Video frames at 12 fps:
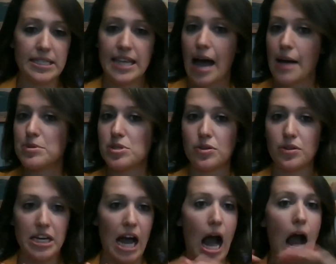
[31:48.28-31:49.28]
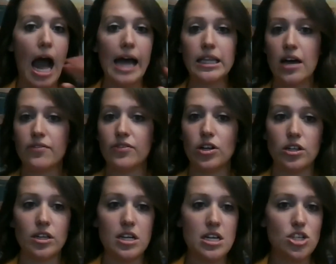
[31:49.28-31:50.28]
absolutely high
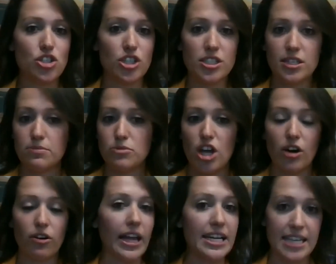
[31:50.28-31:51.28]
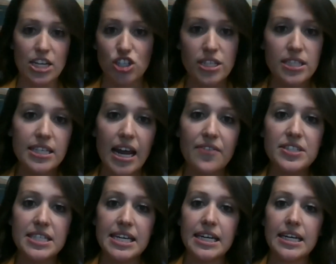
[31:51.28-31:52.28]
level, just some generalizations that I've
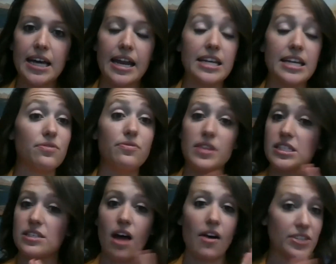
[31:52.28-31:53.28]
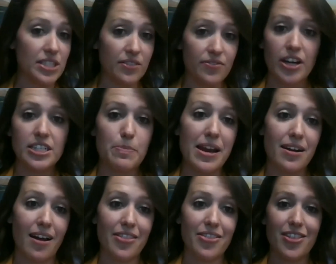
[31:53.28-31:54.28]
seen, and this is obviously very dependent
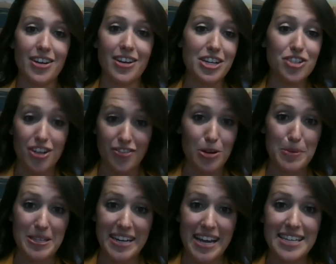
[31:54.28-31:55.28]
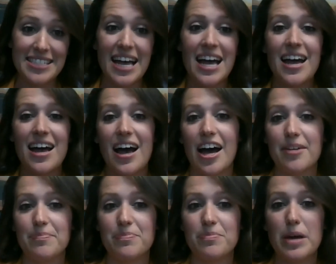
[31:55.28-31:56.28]
on the nature of your business.
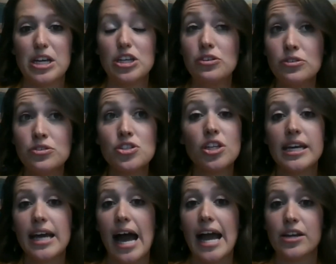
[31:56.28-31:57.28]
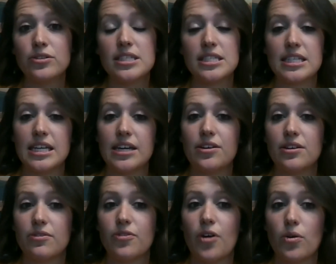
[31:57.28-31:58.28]
But usually I don't see
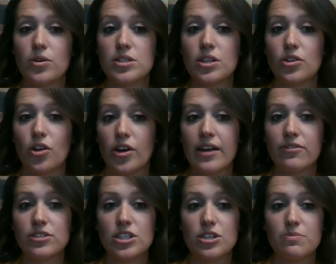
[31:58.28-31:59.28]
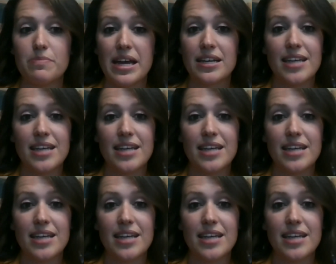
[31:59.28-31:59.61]
folks looking to make a